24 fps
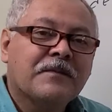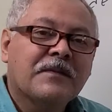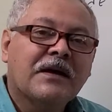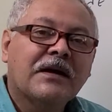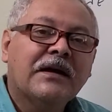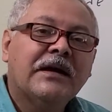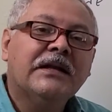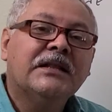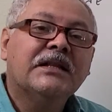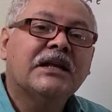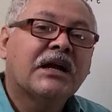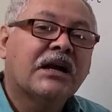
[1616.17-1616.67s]

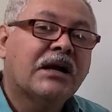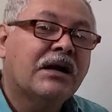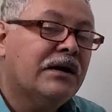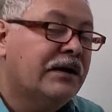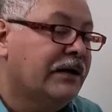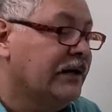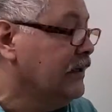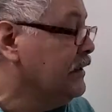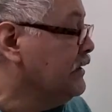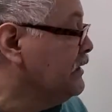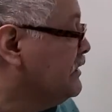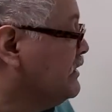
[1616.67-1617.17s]
heat
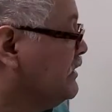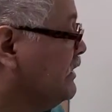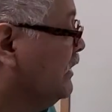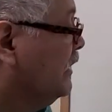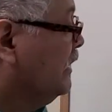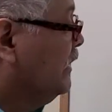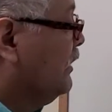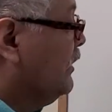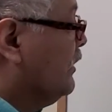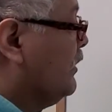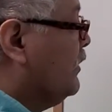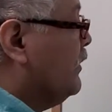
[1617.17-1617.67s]
current,
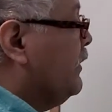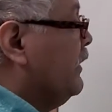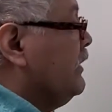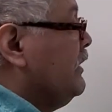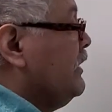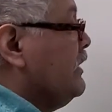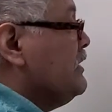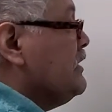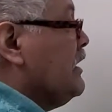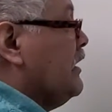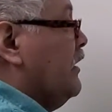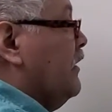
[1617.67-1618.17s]
correct,
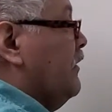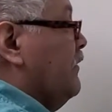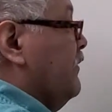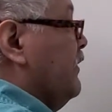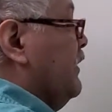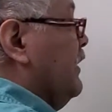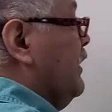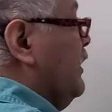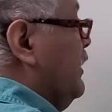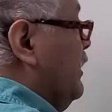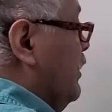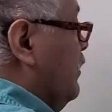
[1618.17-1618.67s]
is gonna
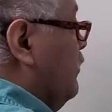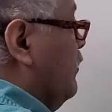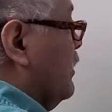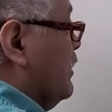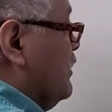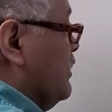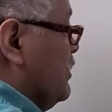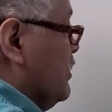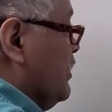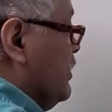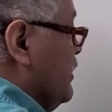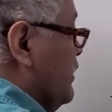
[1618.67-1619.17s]
be
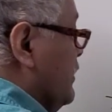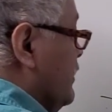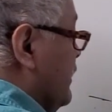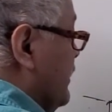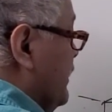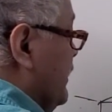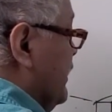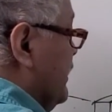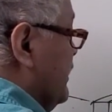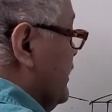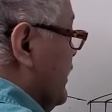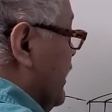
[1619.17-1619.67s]
equals to, in
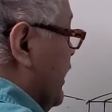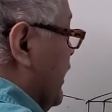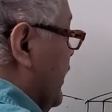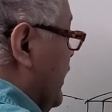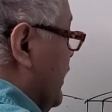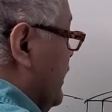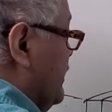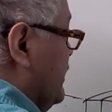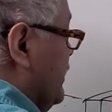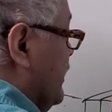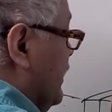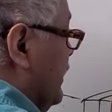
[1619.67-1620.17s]
this
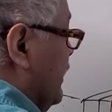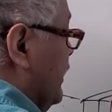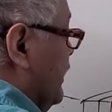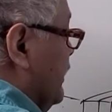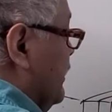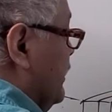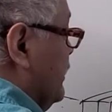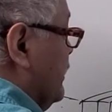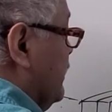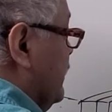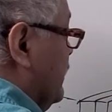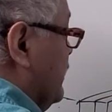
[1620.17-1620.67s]
case,
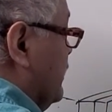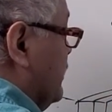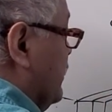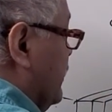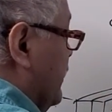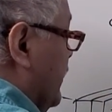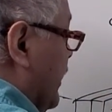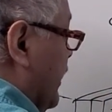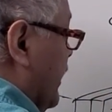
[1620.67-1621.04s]
the total